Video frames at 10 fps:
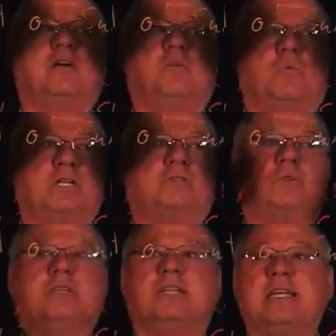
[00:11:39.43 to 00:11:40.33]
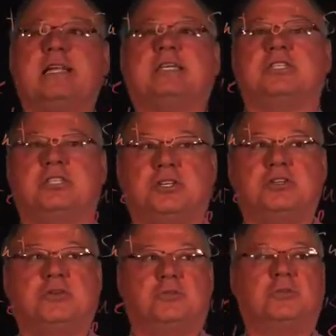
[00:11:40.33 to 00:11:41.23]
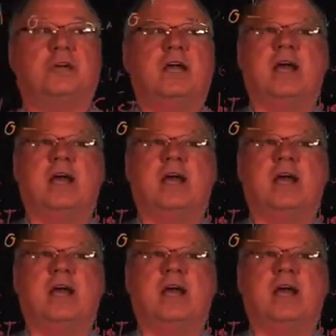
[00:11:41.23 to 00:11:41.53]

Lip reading: which will lead us to